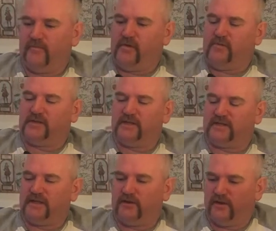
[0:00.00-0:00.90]
What was it
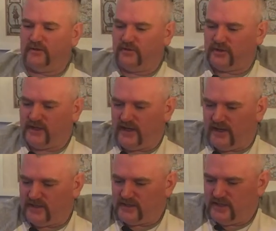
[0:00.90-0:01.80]
saying on the nose again?
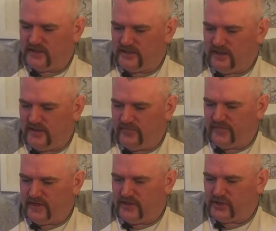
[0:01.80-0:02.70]
It said
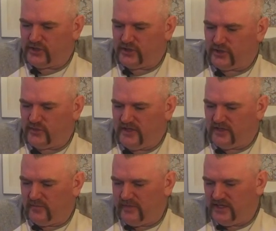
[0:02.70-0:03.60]
delicious, sweet,
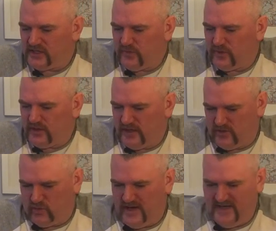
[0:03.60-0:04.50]
peat smoke
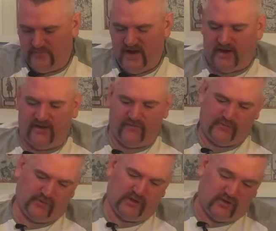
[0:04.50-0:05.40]
and red berried
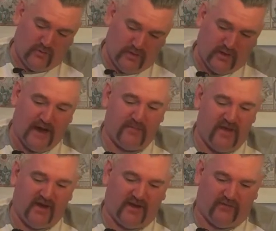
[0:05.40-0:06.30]
fruits. So I'd go with the red
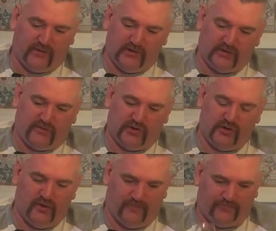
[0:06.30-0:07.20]
berried fruits for
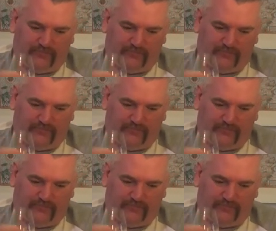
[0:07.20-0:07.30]
sure.